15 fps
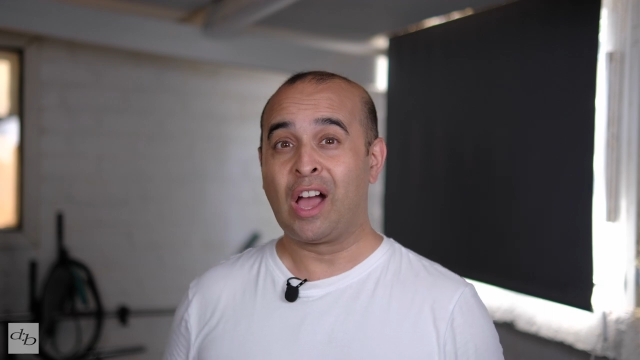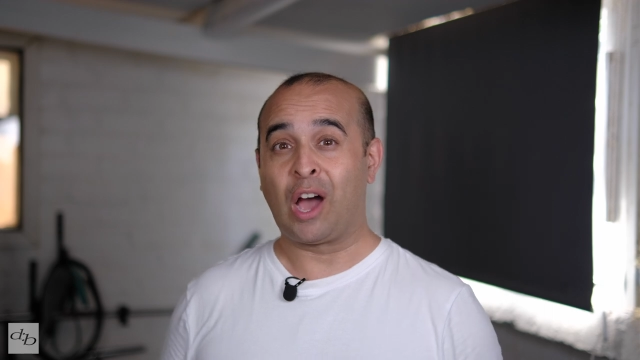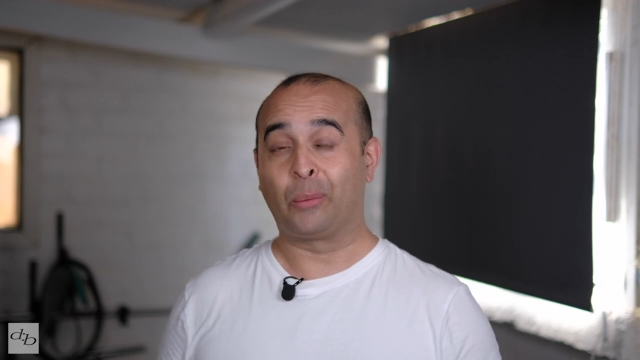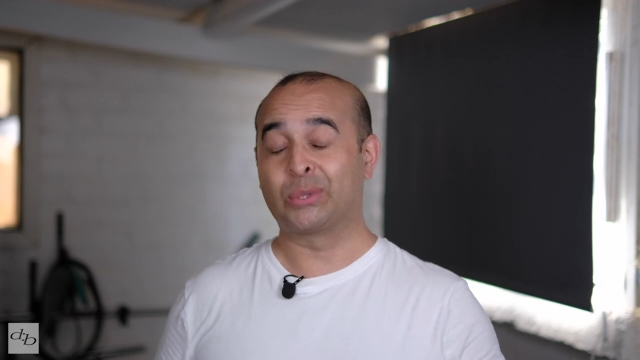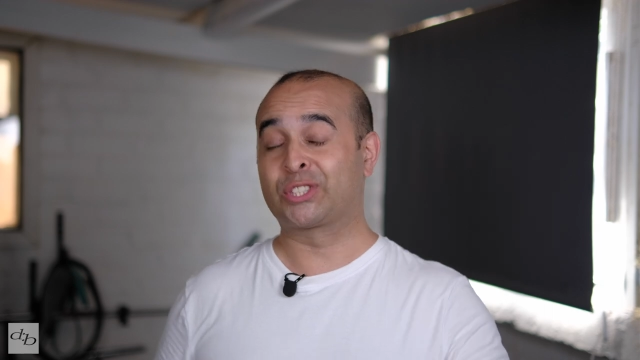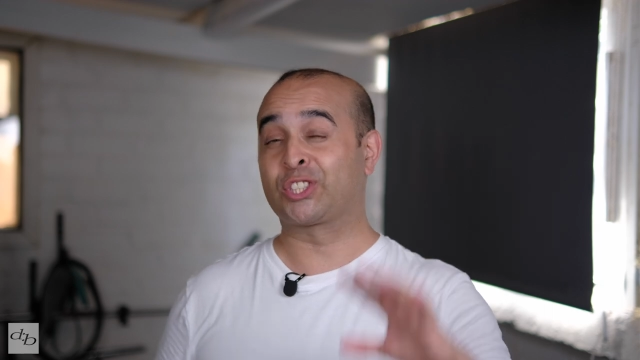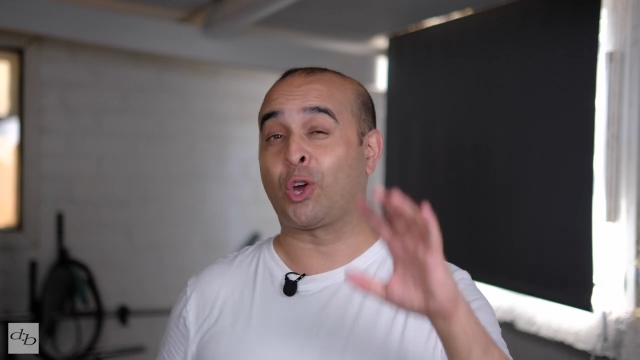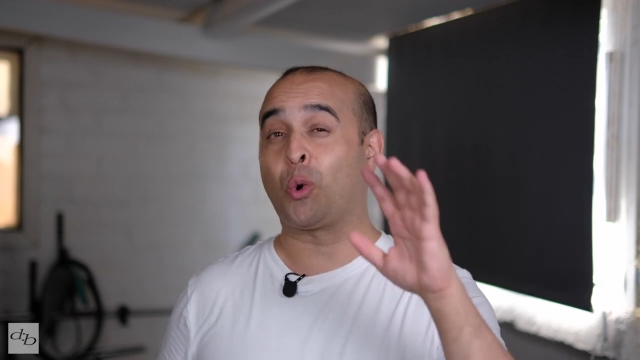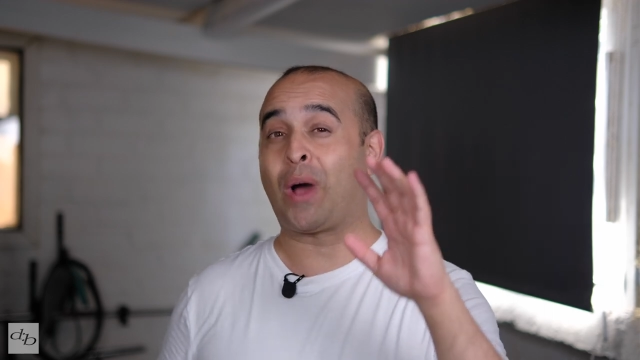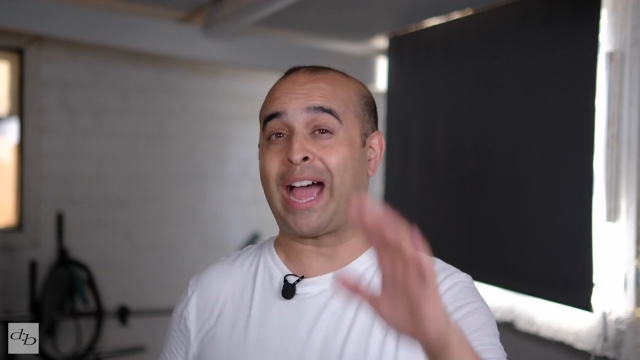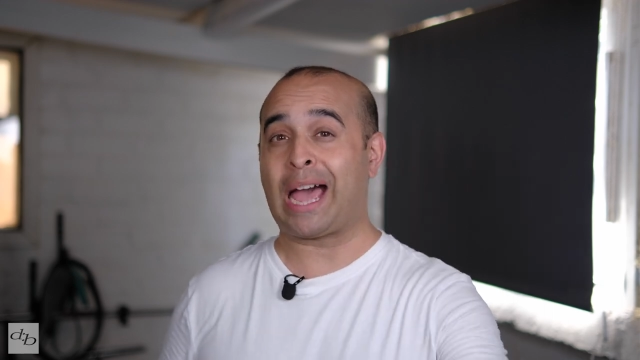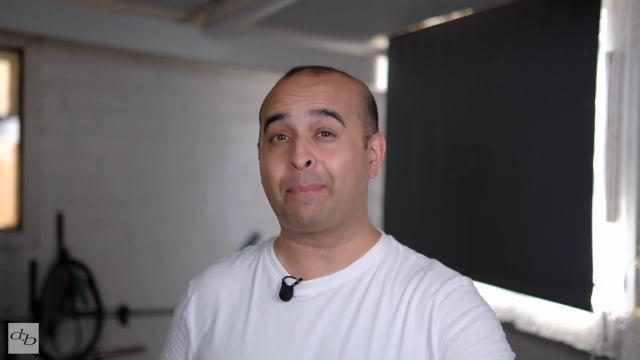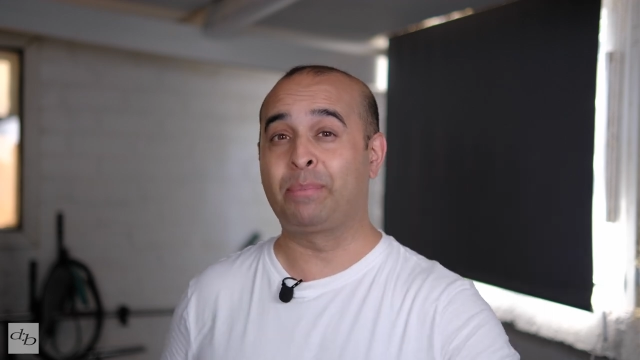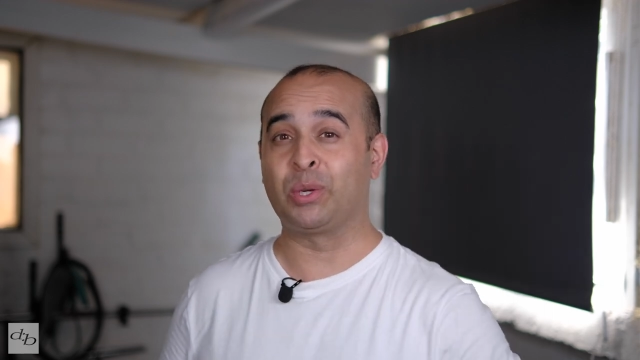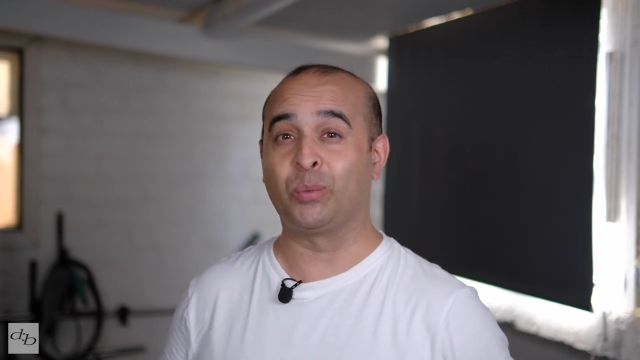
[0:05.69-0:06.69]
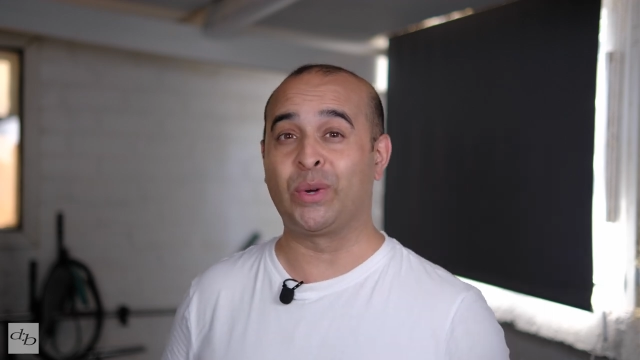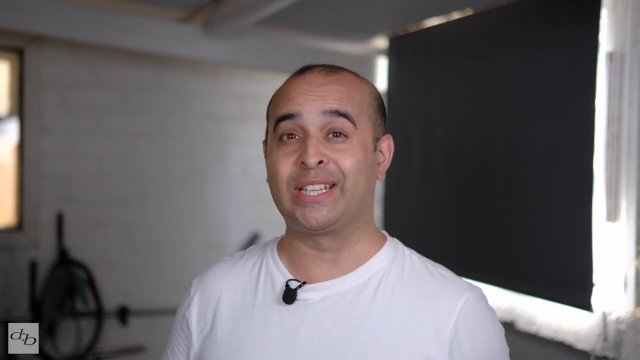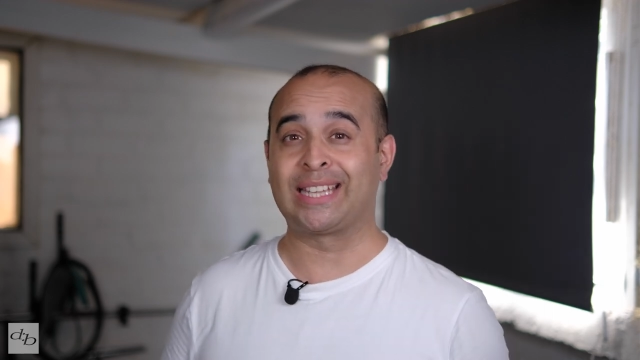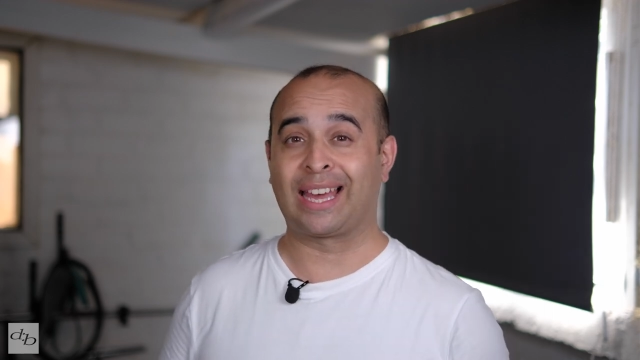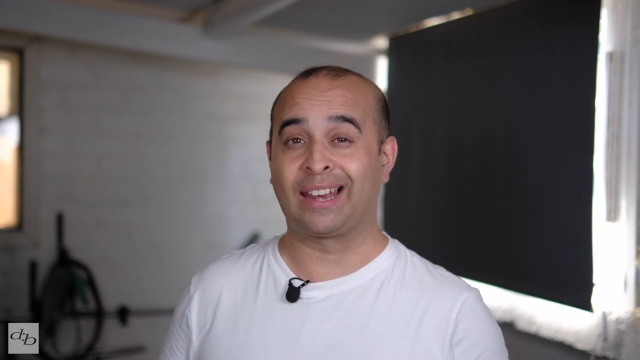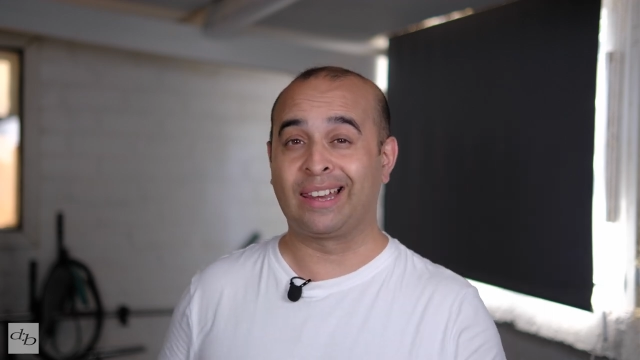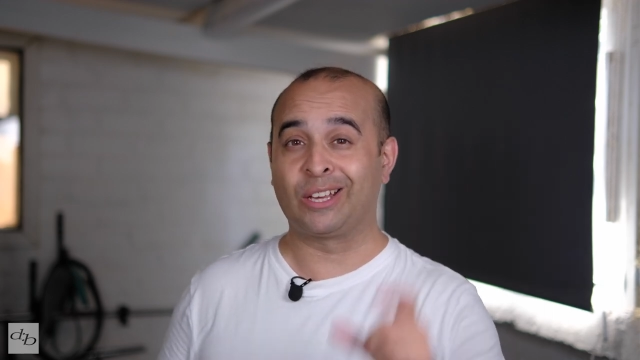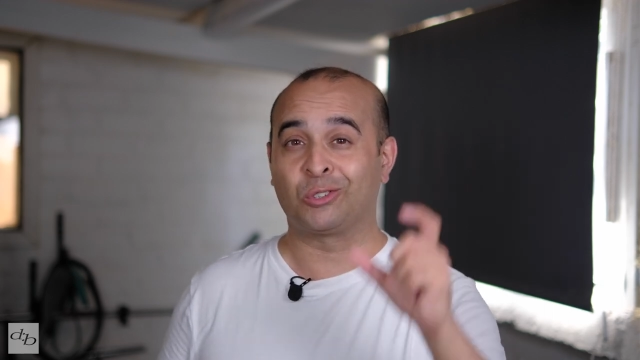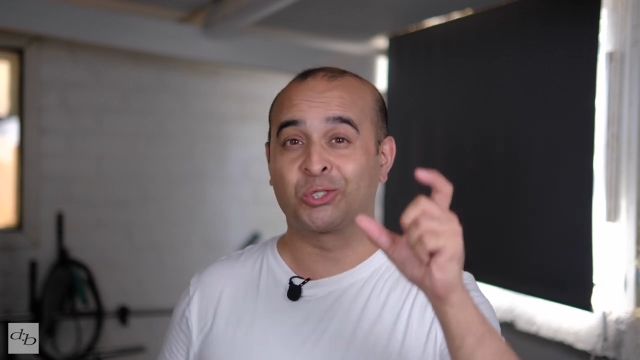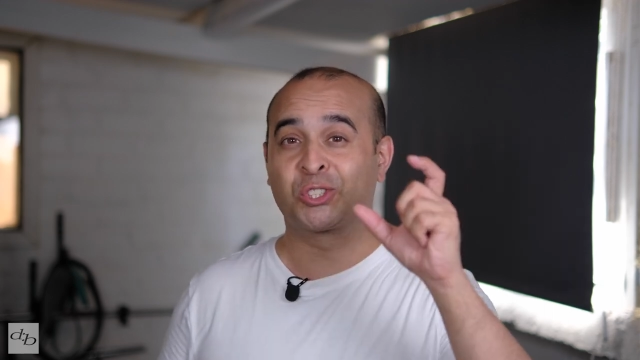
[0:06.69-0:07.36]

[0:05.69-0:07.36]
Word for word: I was so happy with that little